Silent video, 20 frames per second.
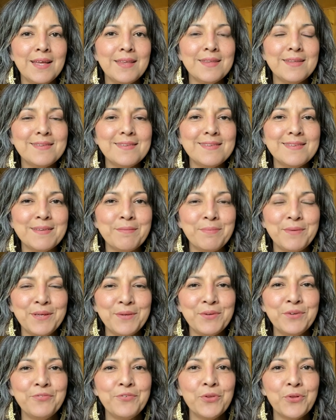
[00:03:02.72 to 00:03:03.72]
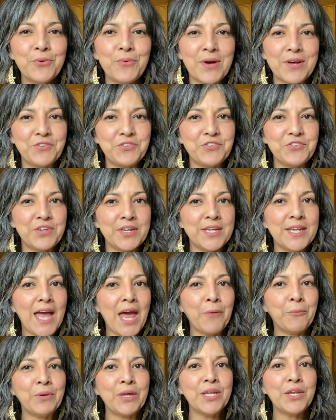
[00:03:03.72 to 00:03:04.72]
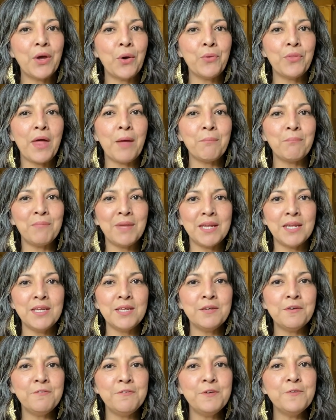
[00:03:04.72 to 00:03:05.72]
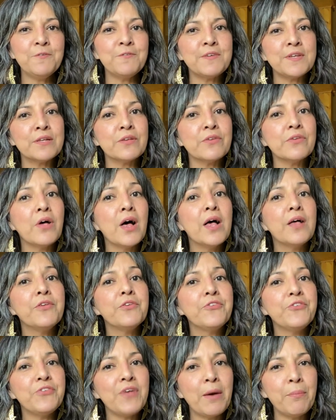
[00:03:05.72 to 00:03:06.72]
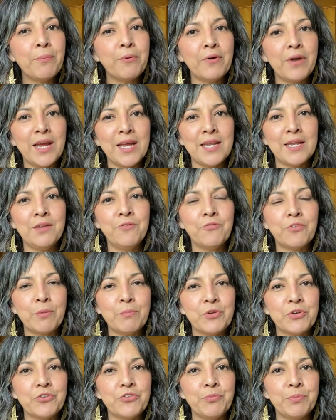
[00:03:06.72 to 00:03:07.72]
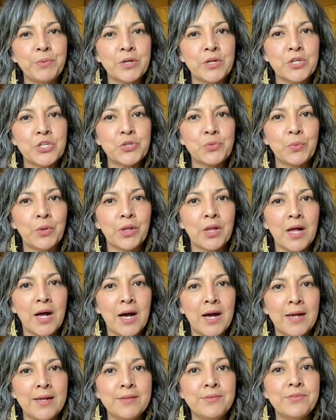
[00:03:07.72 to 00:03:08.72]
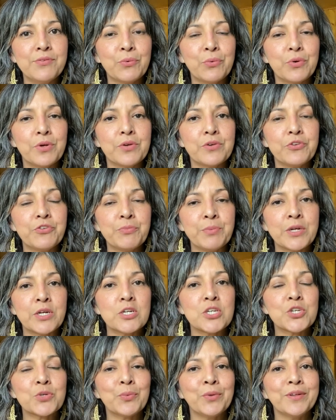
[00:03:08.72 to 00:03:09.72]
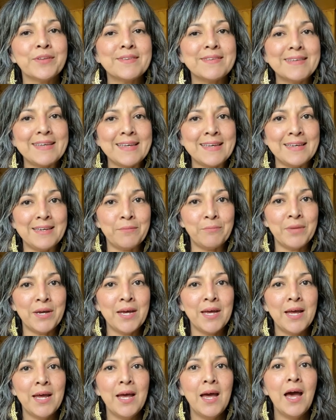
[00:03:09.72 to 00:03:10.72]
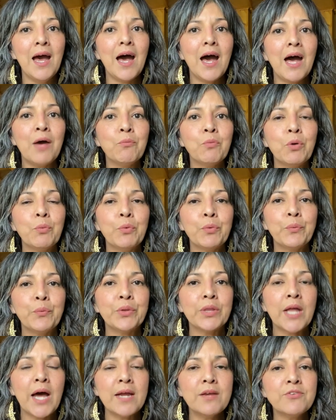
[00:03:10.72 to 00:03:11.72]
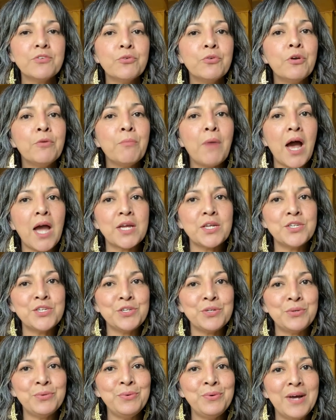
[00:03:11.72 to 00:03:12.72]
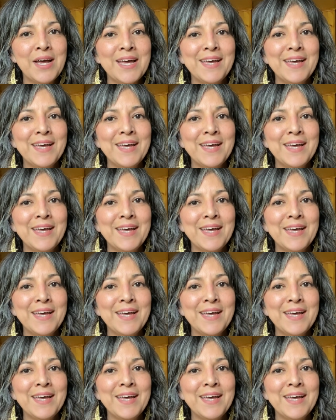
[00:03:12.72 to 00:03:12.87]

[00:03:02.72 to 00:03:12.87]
This is a beautiful question, and we know that many of you feel separated from your spiritual guides or your spiritual team. And what we would like to remind you